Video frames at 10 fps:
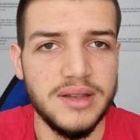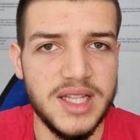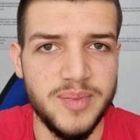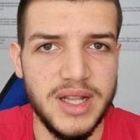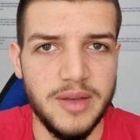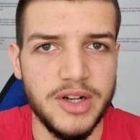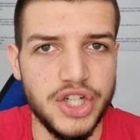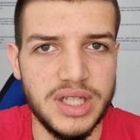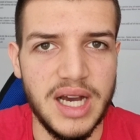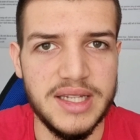that's pretty
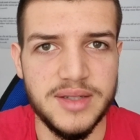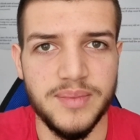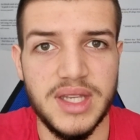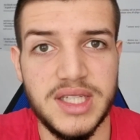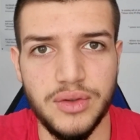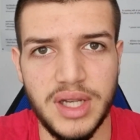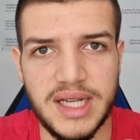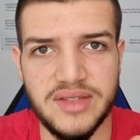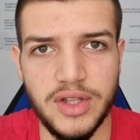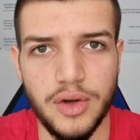much it, guys. See you in the
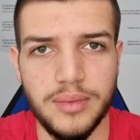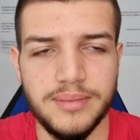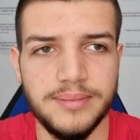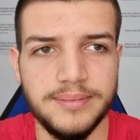next video.